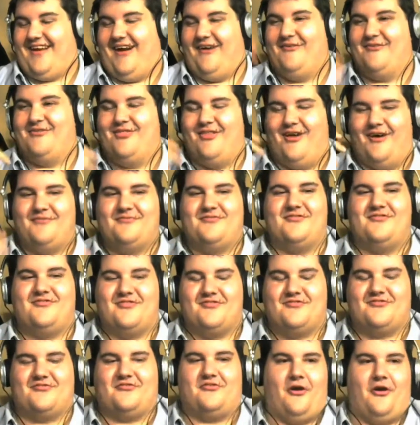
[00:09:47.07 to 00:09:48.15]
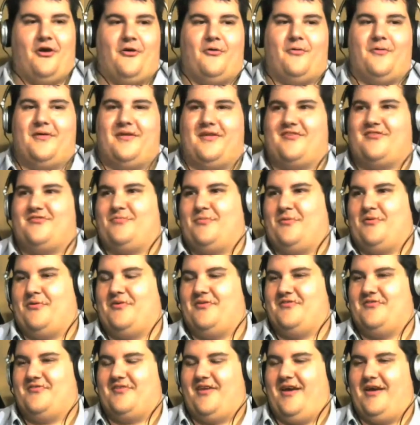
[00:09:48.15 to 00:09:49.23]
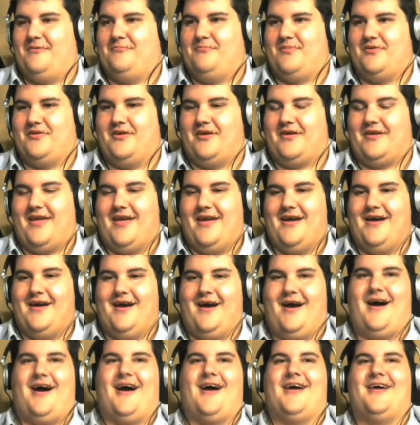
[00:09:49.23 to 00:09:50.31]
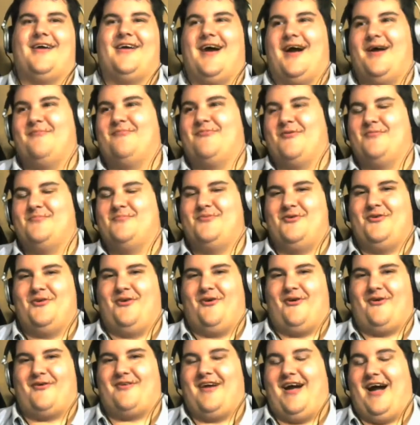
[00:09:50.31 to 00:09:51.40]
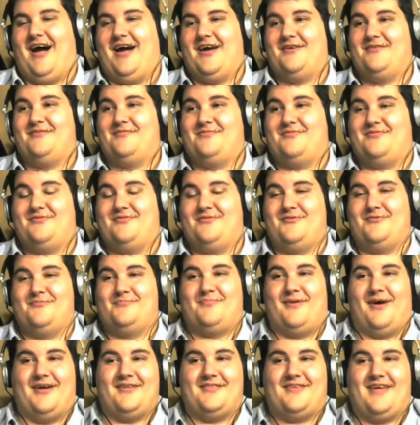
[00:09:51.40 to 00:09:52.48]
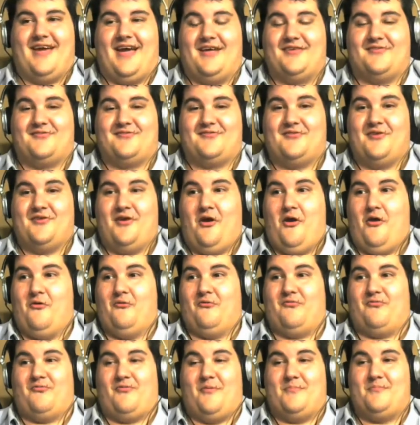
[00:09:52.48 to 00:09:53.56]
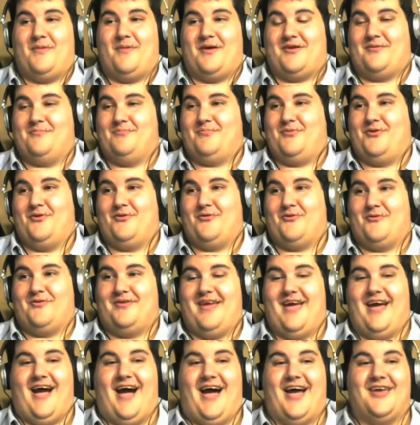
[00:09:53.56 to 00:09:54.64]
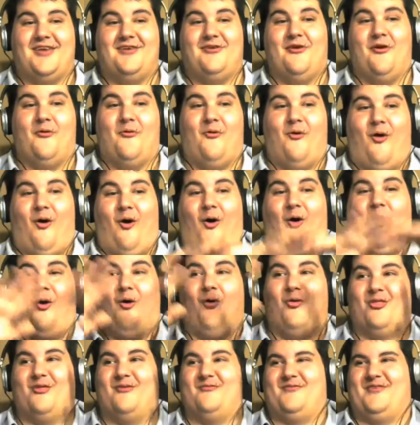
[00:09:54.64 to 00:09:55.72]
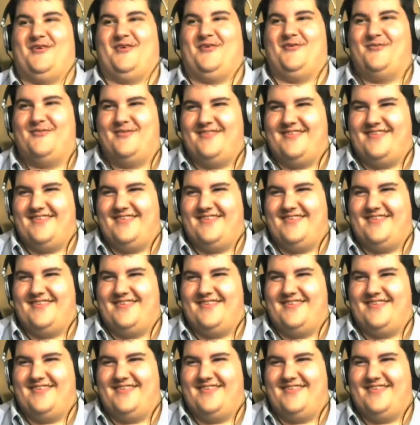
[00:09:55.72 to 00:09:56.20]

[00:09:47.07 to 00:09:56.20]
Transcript: Like I would love to just go and experience that and be like, "Hi, I'm from New York. I do podcasts from my computer. Yet I know all of you."